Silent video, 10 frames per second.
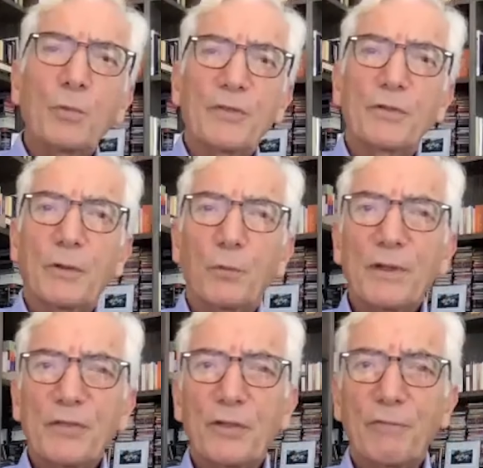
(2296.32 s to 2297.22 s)

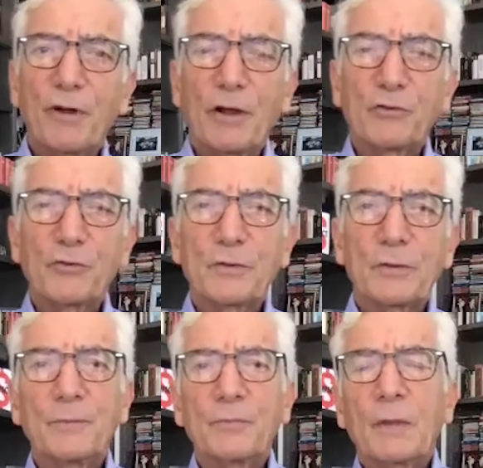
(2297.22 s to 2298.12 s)
with the first,
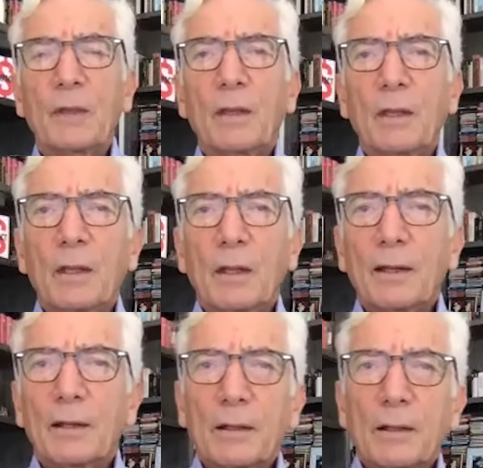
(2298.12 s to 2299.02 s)

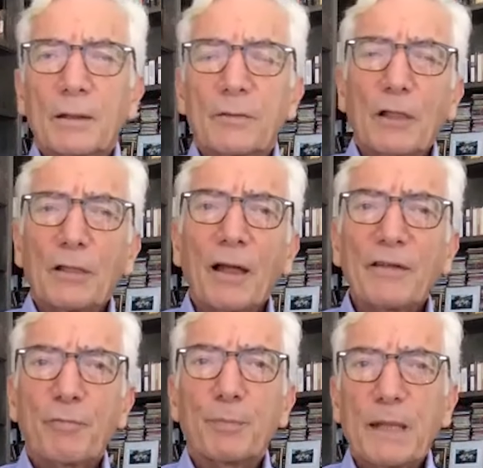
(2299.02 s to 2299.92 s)
the
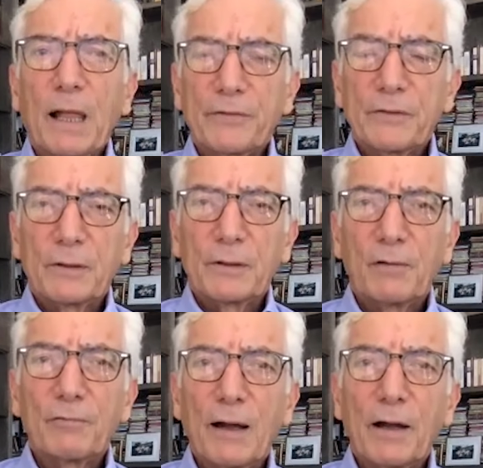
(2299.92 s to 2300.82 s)
lifeblood
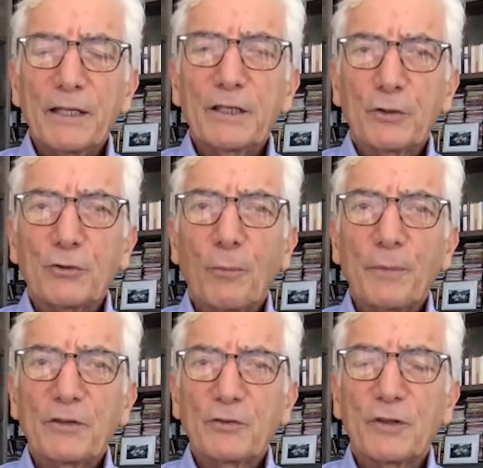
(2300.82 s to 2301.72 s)
of our
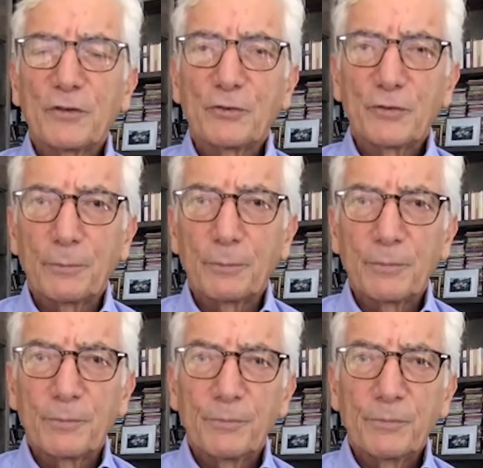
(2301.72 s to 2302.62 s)
economic system
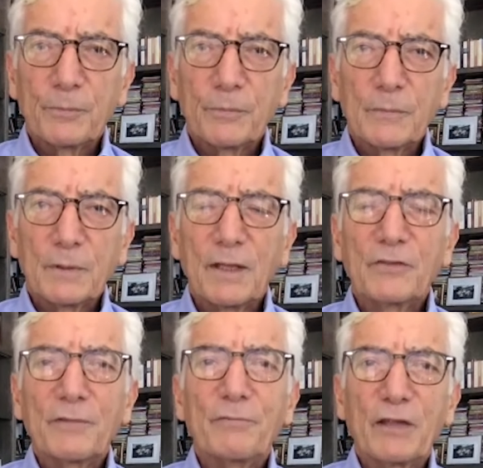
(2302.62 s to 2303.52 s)
is
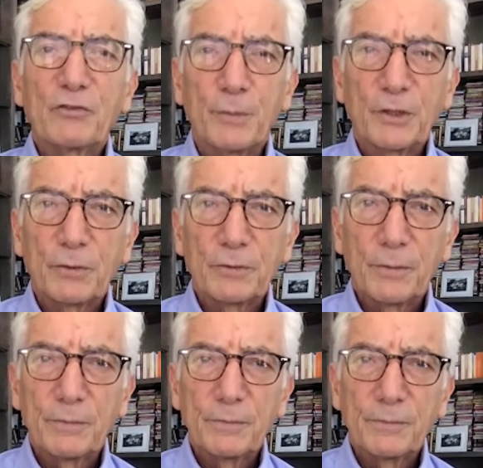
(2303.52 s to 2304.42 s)
investment.
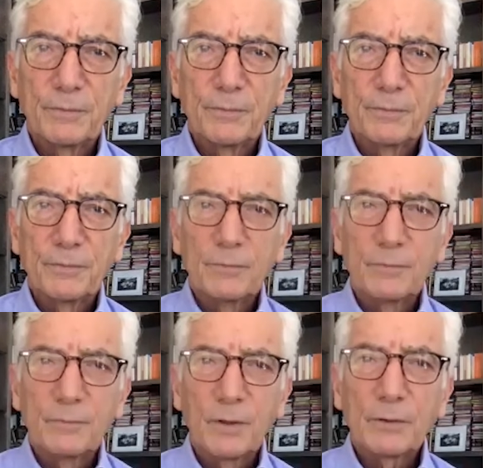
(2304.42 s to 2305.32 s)

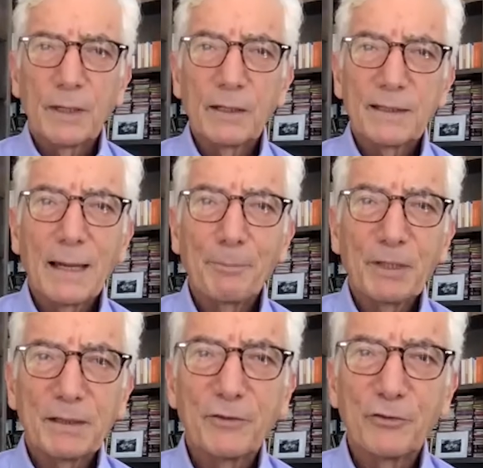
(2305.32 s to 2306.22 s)
Okay,
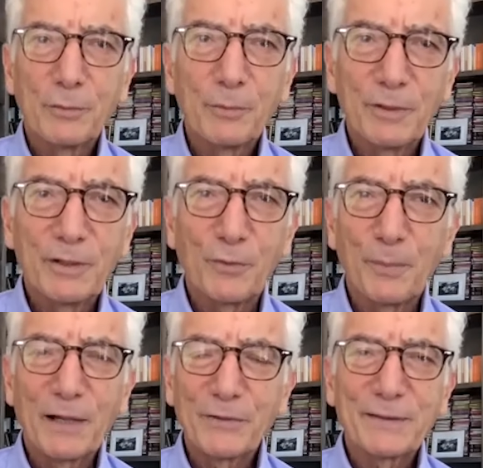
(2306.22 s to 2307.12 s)
capitalism is
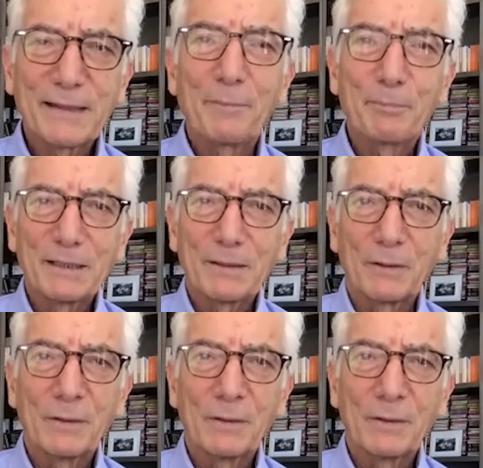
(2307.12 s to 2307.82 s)
about capital.